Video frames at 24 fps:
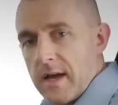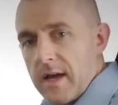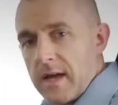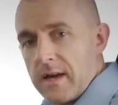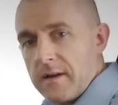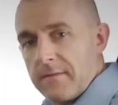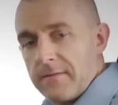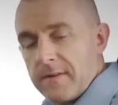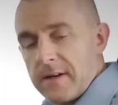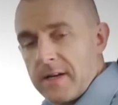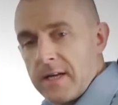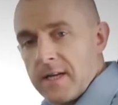
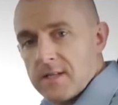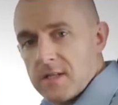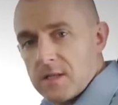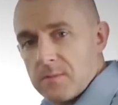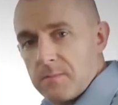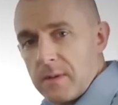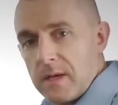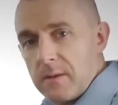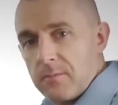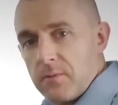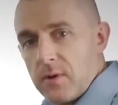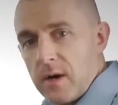And if I need to
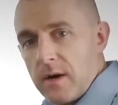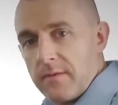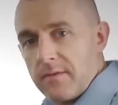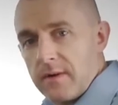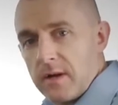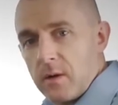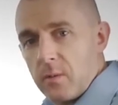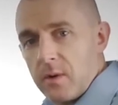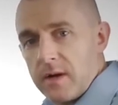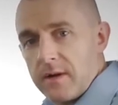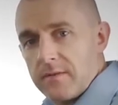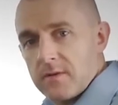speak
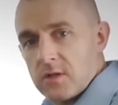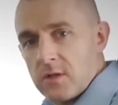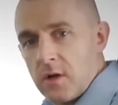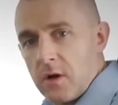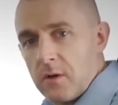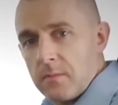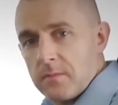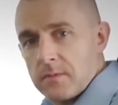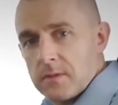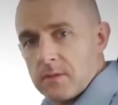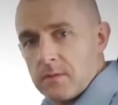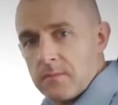privately when I've
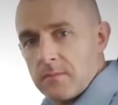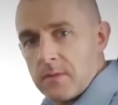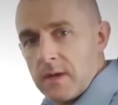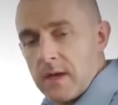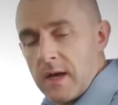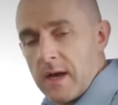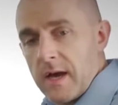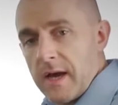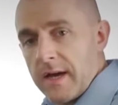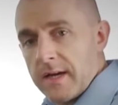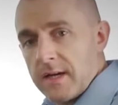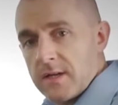stopped,
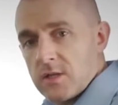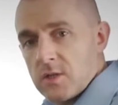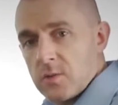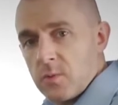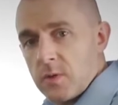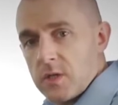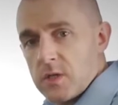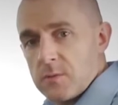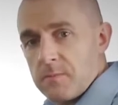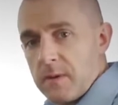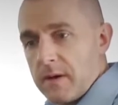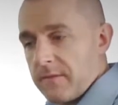I can
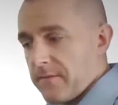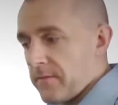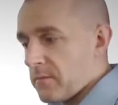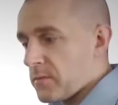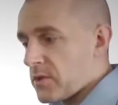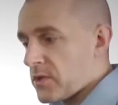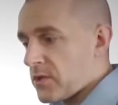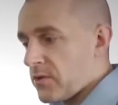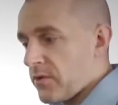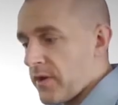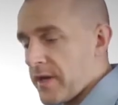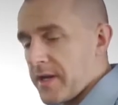switch back from
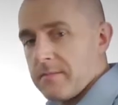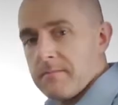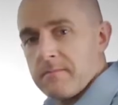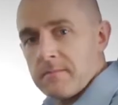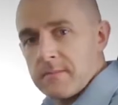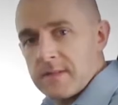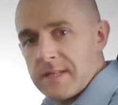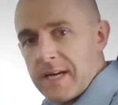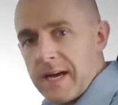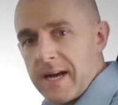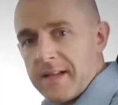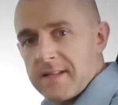screen
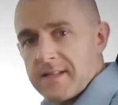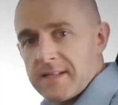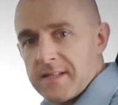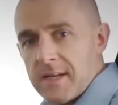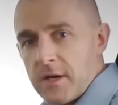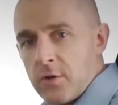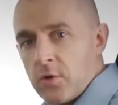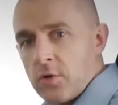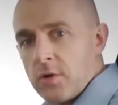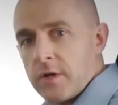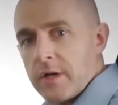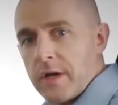to
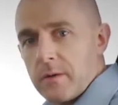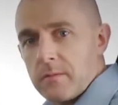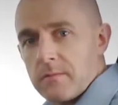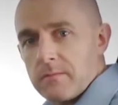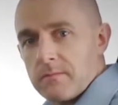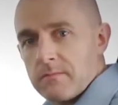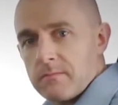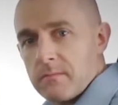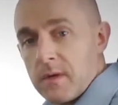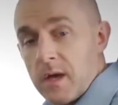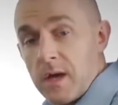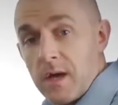handset audio.
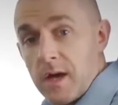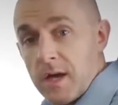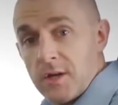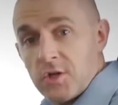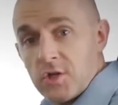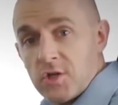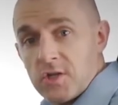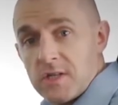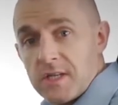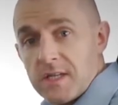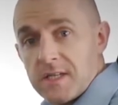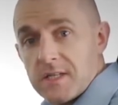It
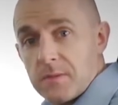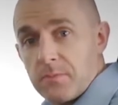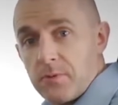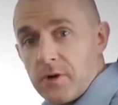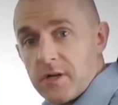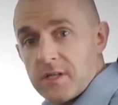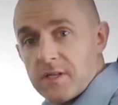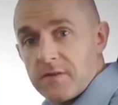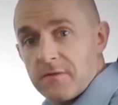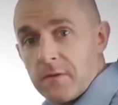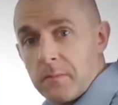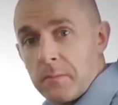just needs the
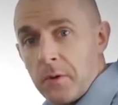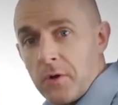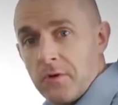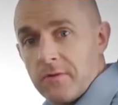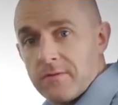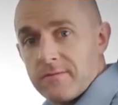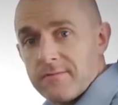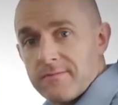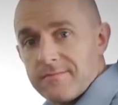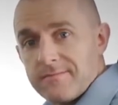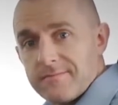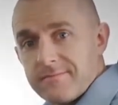press of a
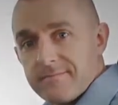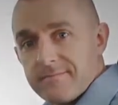button.